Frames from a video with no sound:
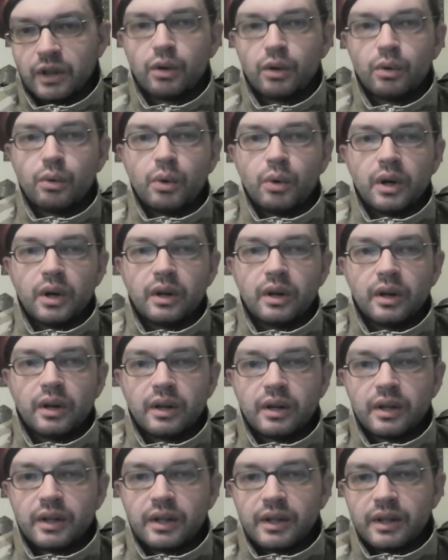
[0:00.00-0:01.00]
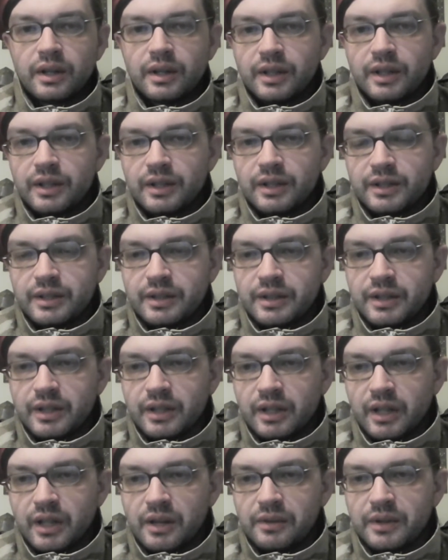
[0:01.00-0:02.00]
Nowhere is
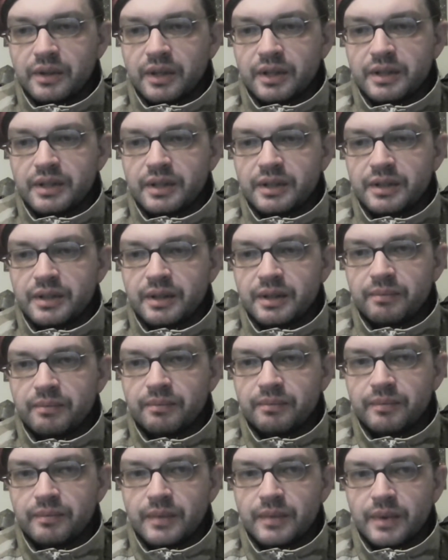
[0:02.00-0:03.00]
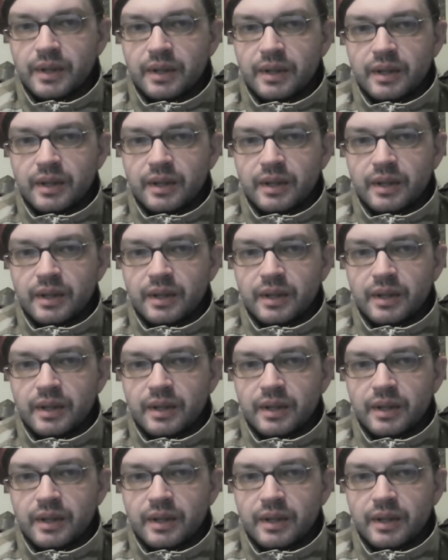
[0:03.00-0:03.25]
the healthcare system